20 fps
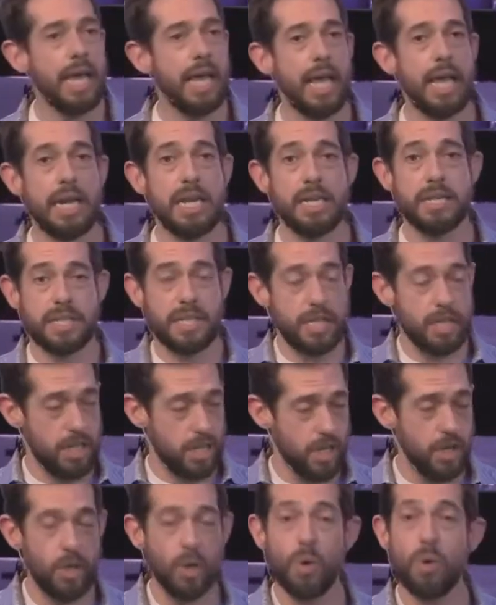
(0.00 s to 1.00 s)
and He's in
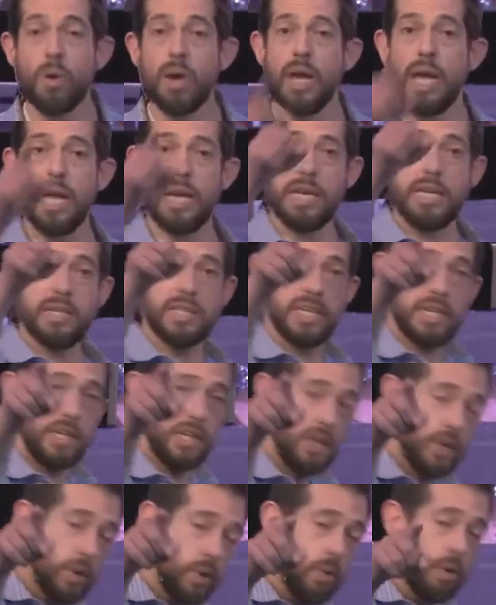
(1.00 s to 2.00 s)
you, and He's in
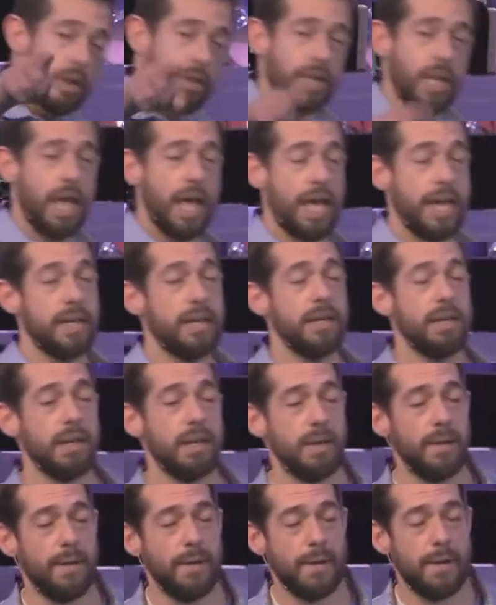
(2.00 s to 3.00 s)
you
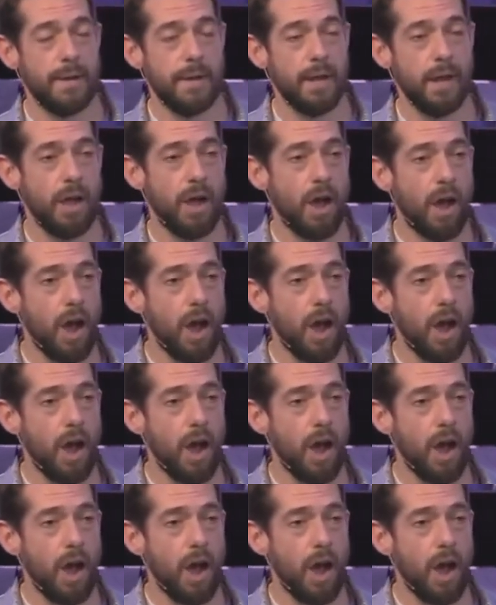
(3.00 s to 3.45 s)
online.